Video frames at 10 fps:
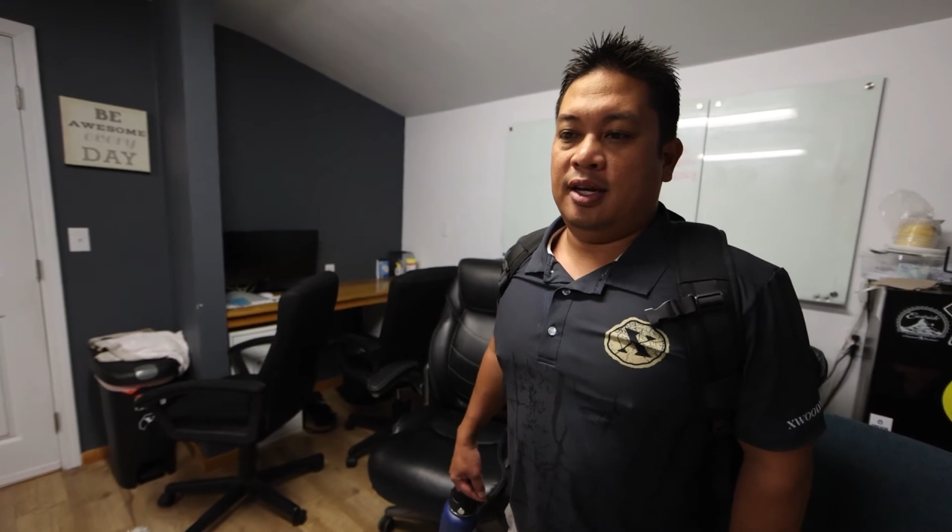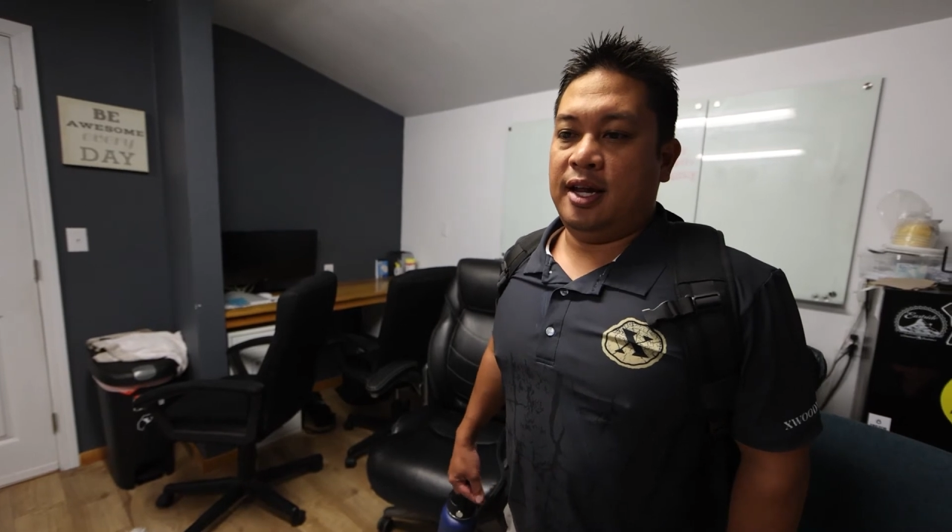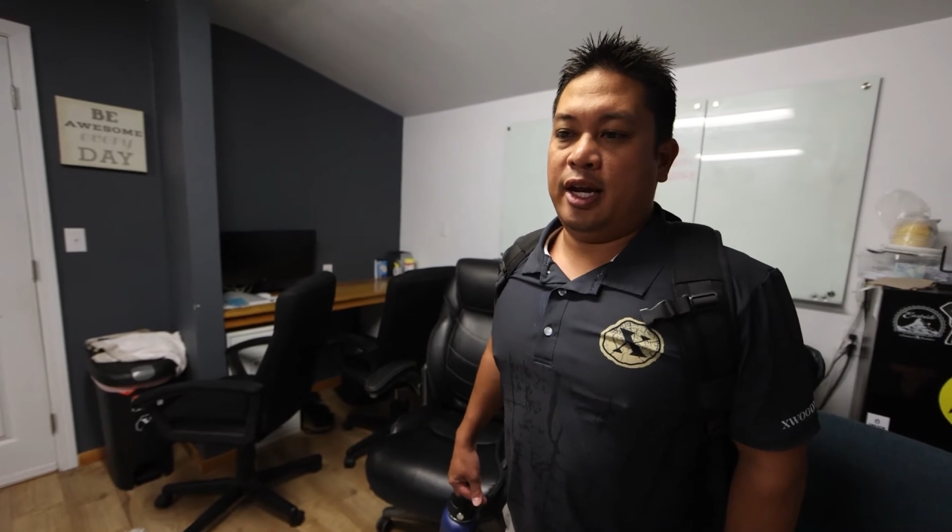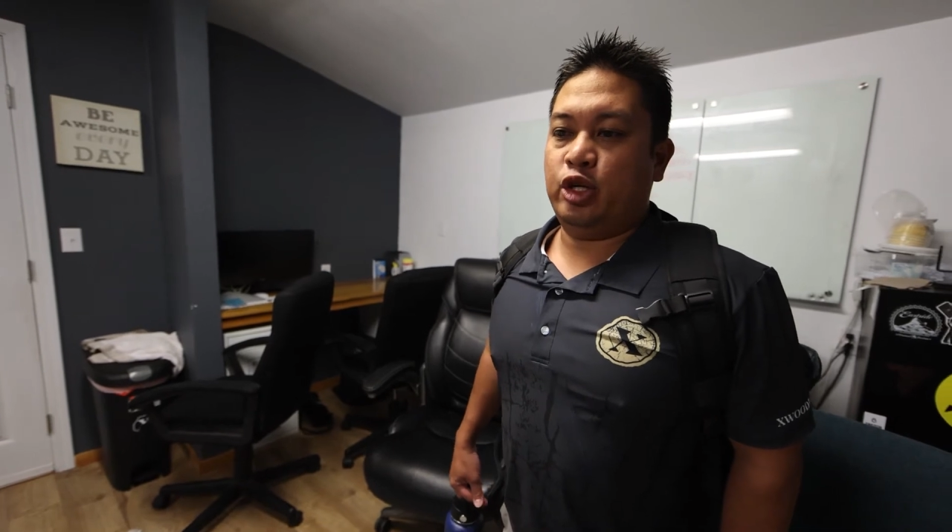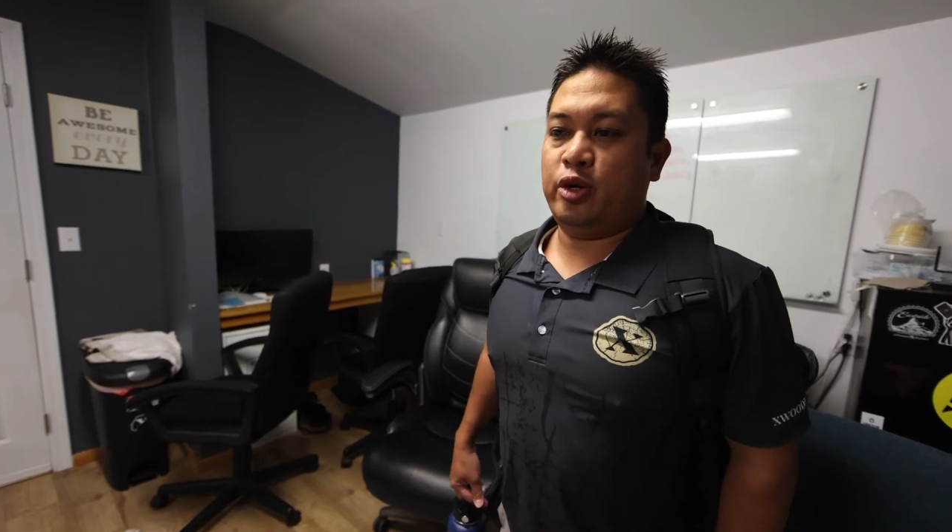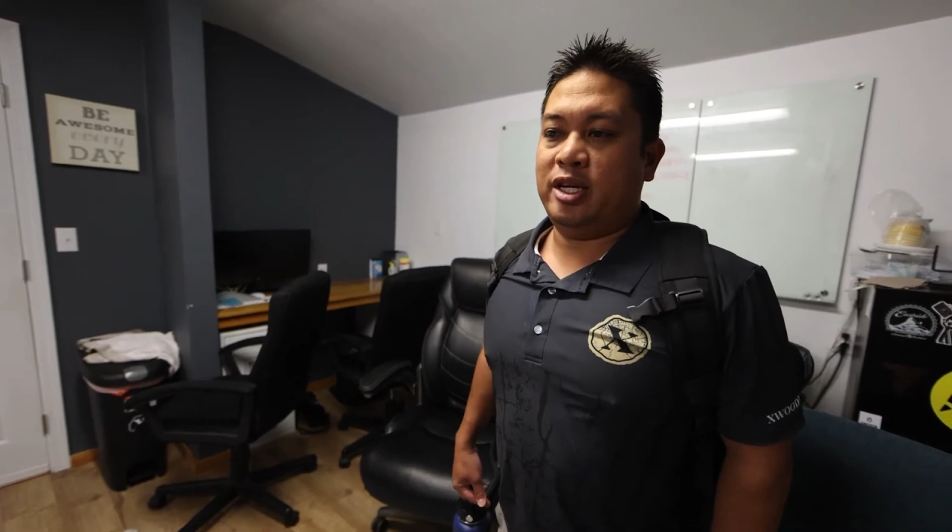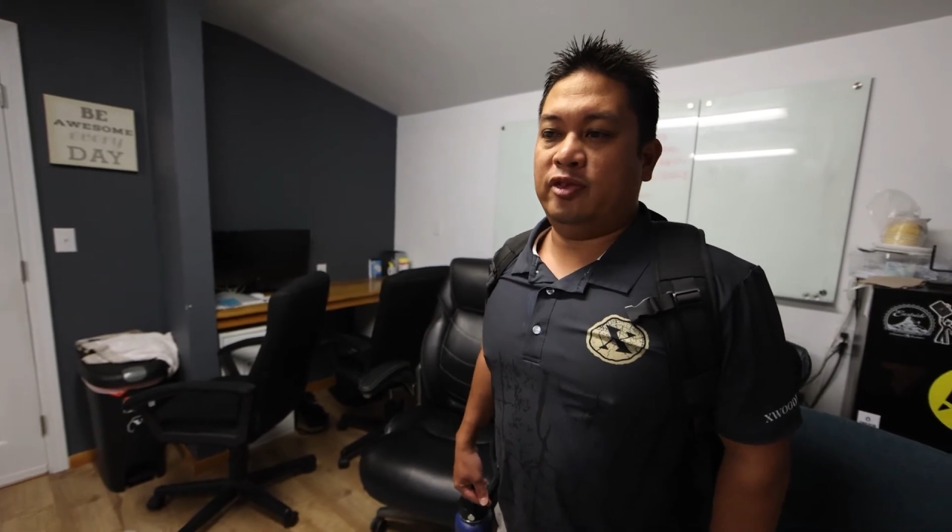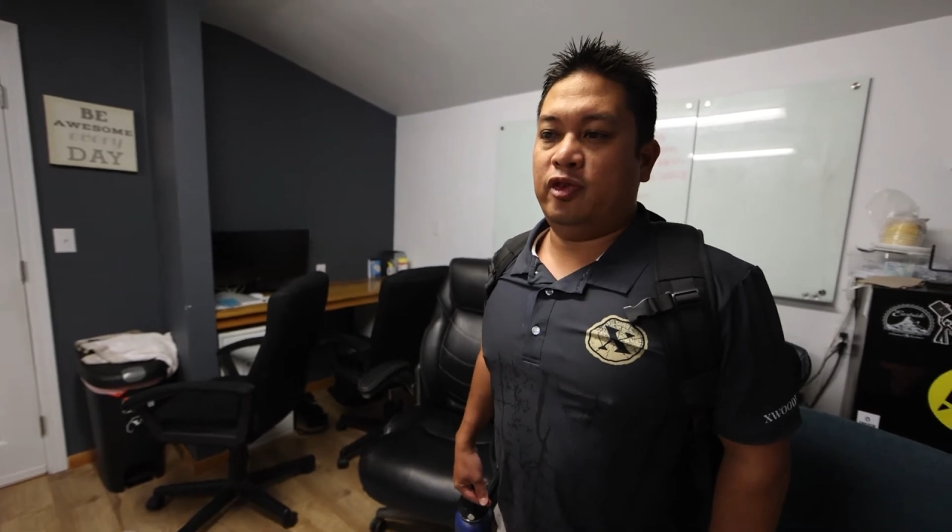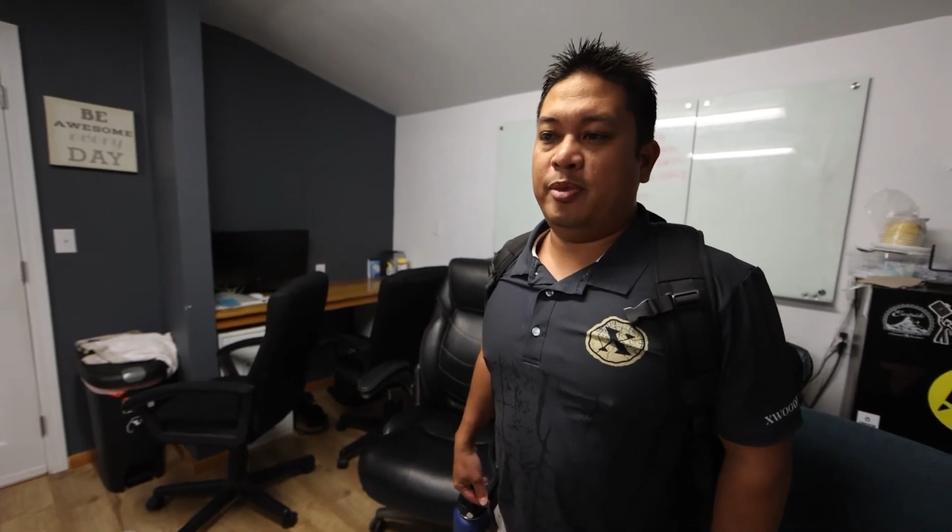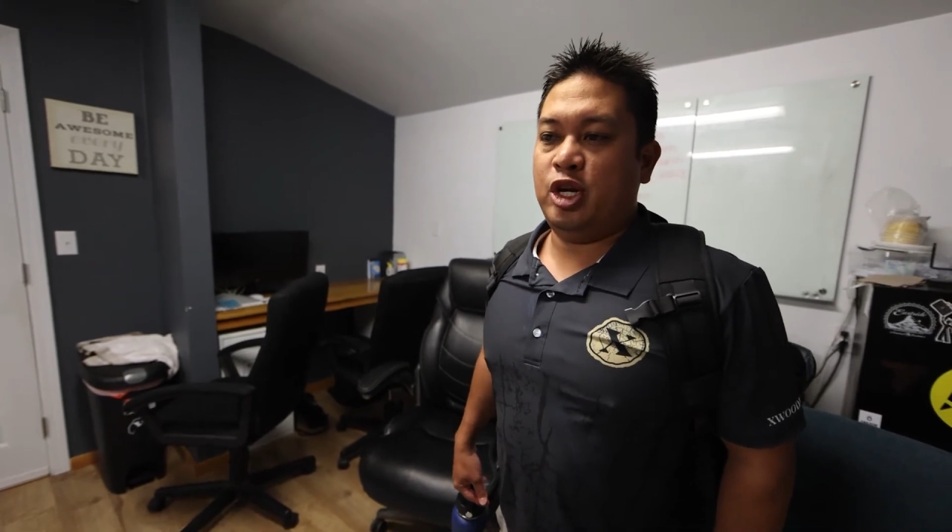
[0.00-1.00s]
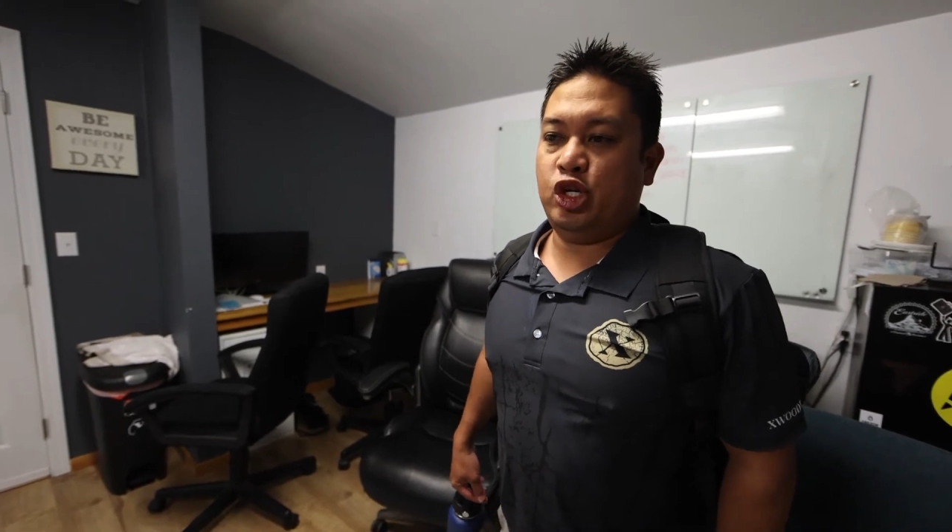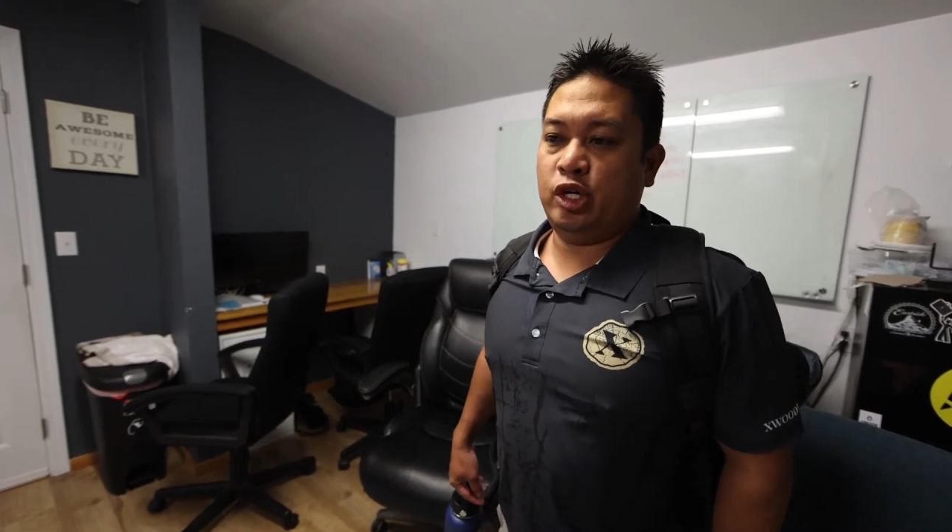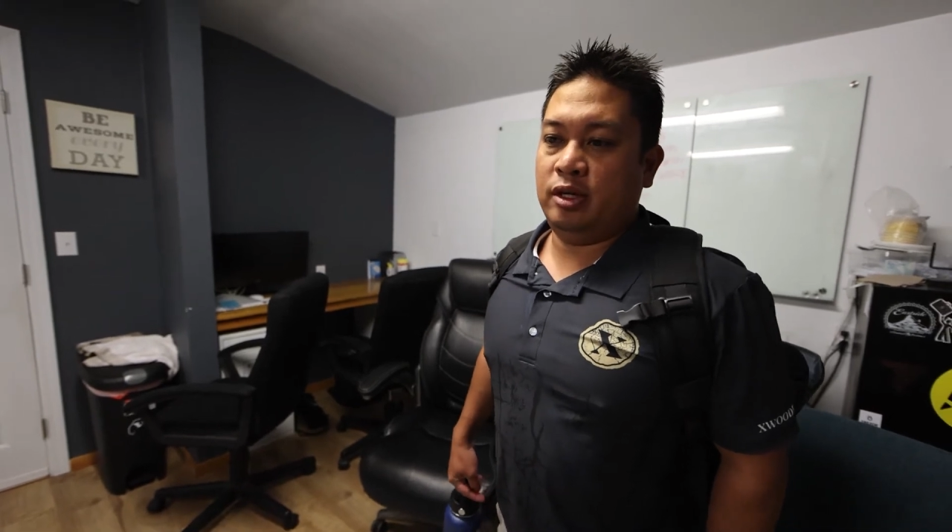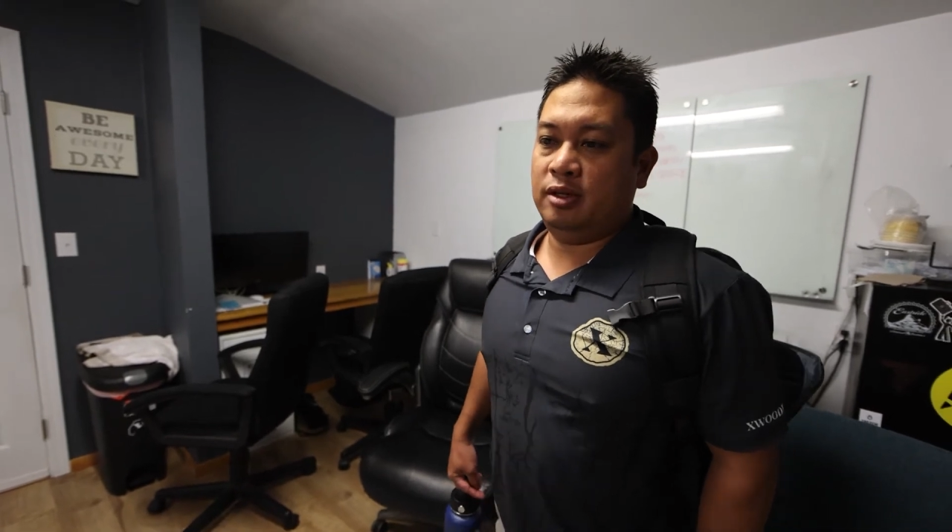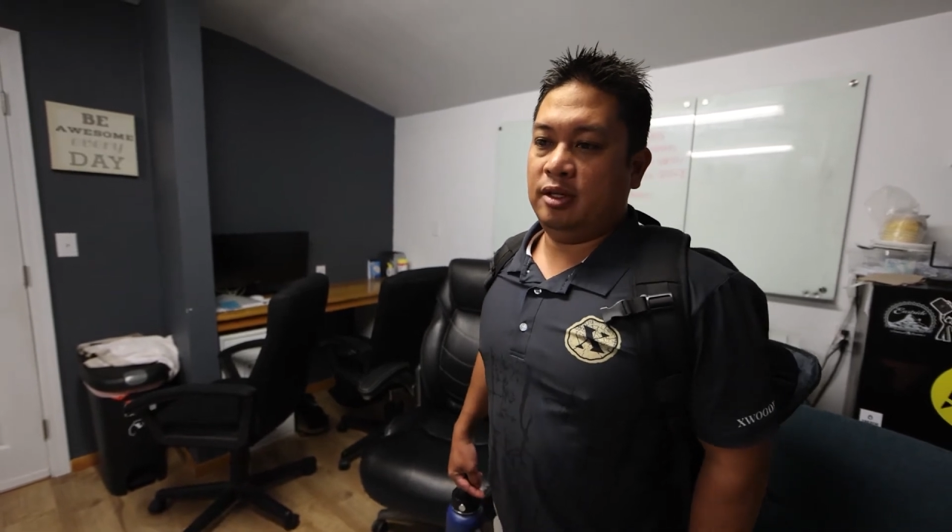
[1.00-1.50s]
a lot of
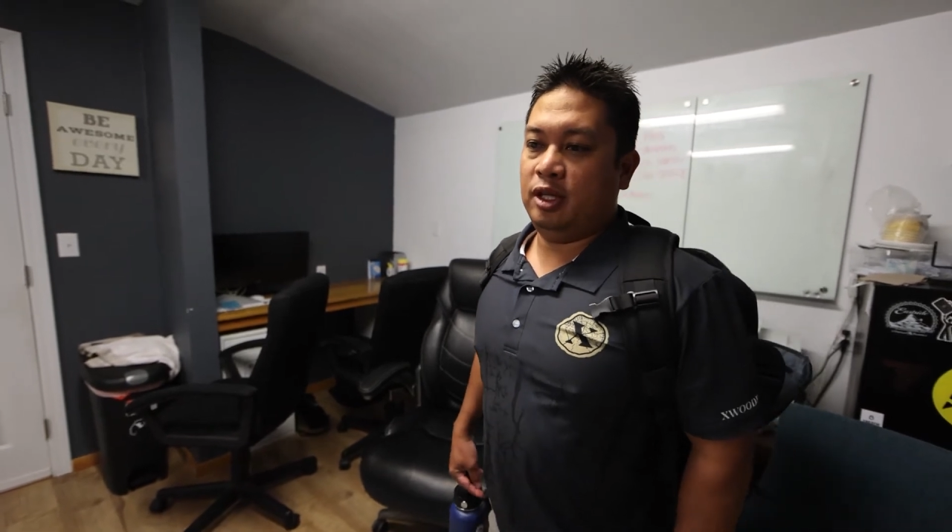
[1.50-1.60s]
transformation